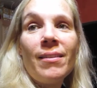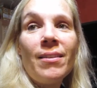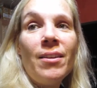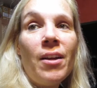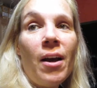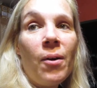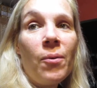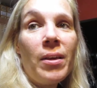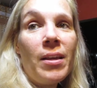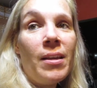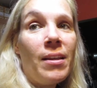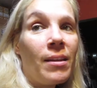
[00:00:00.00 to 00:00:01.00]
you know,
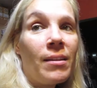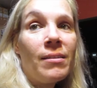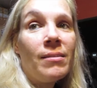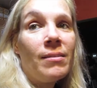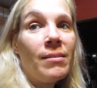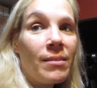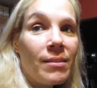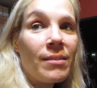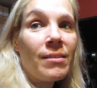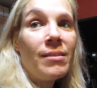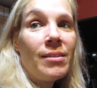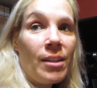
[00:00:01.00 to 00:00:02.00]
eating
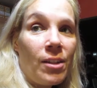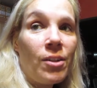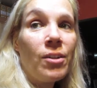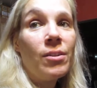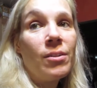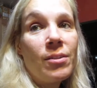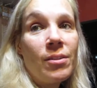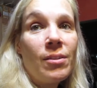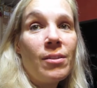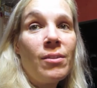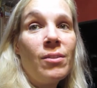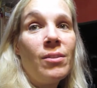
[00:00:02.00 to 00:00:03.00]
dinner
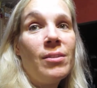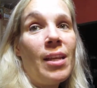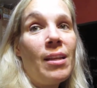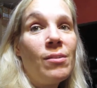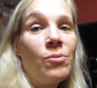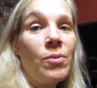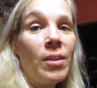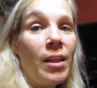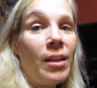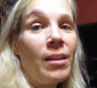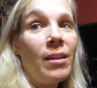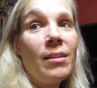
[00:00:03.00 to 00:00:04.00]
tastes
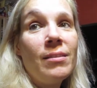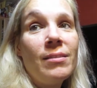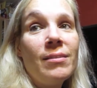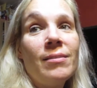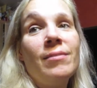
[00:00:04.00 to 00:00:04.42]
really good.